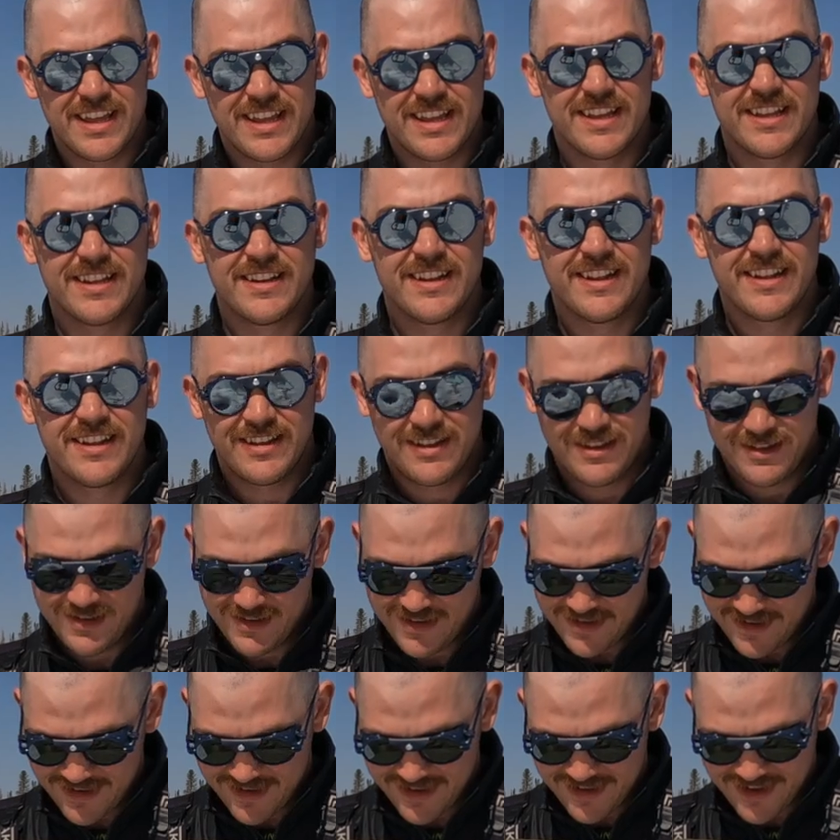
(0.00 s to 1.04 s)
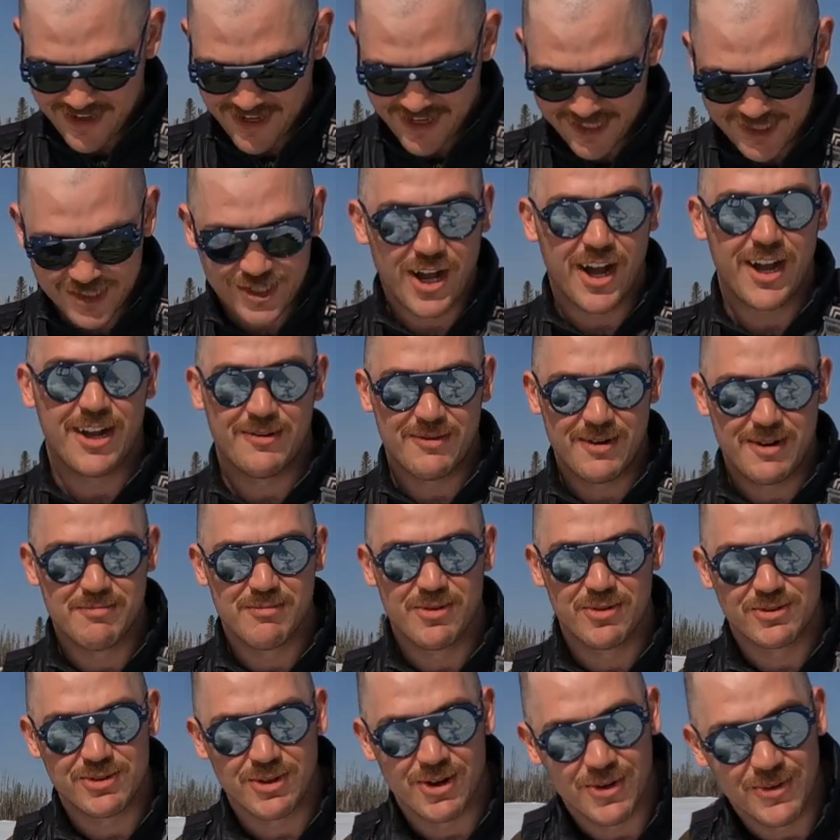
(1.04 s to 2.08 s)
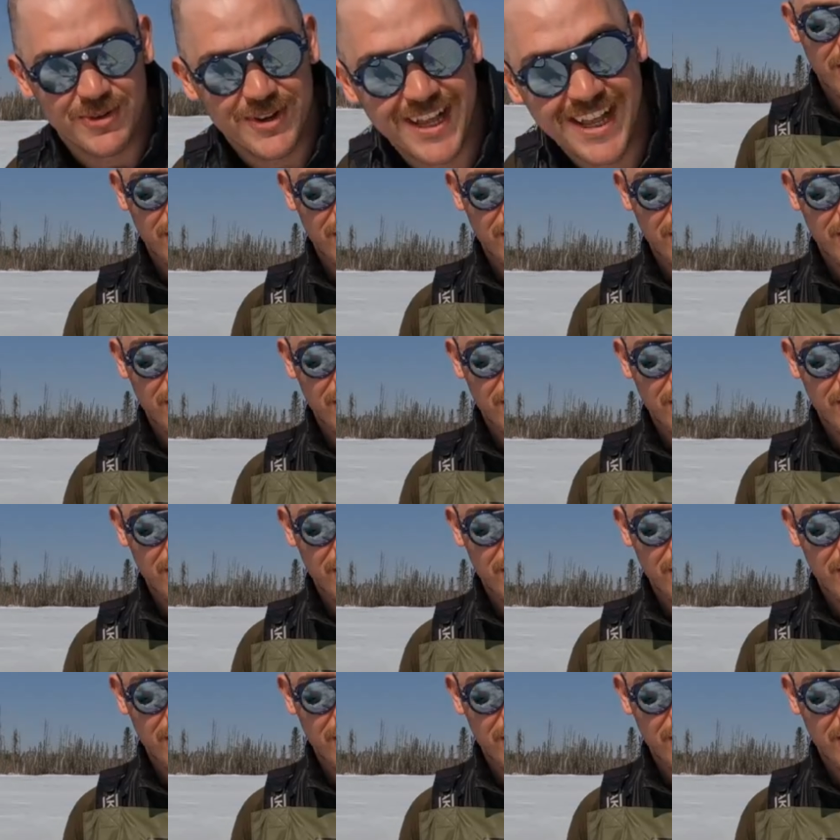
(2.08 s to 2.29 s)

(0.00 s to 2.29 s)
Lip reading: in a giant rainbow trout.